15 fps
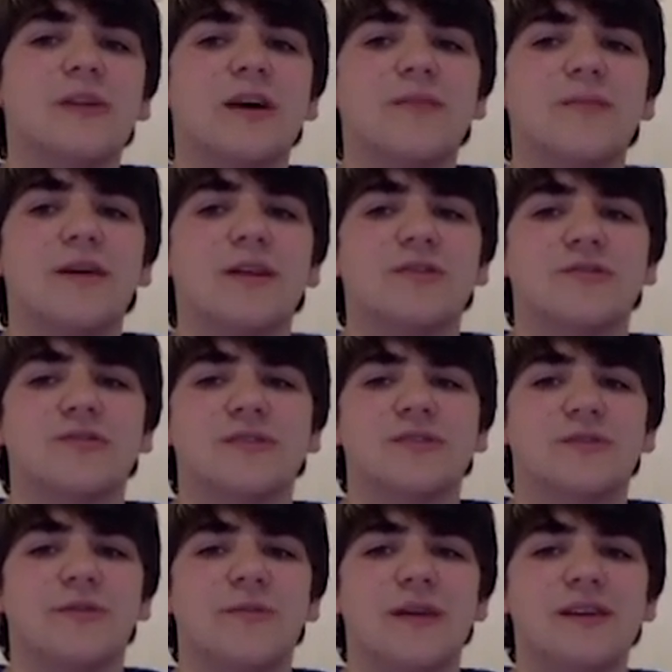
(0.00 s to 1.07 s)
and elementaries
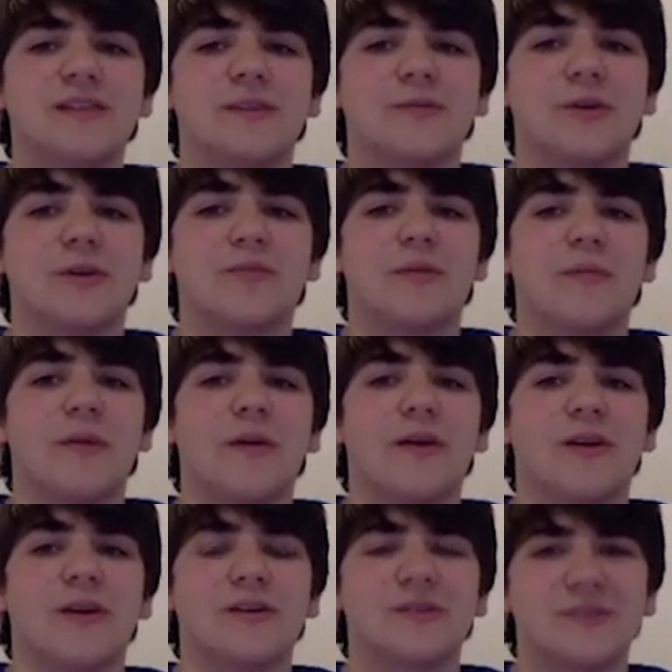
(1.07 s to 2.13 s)
do amazing work
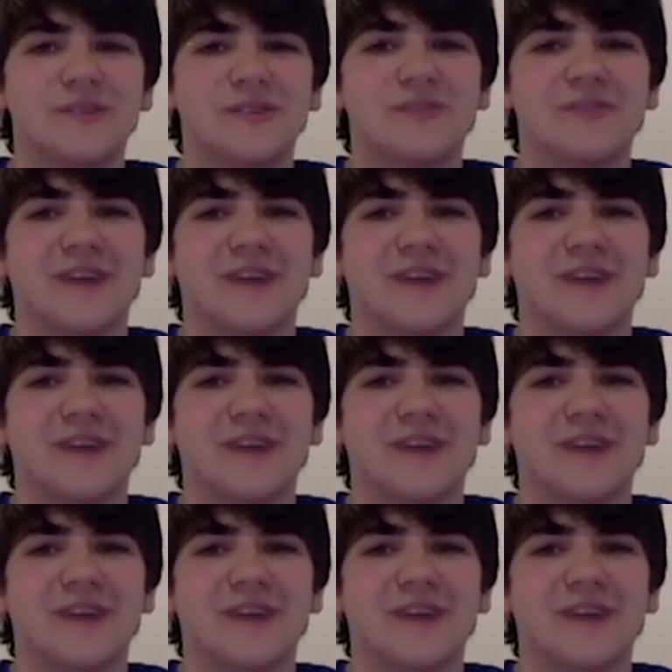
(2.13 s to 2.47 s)
preparing our students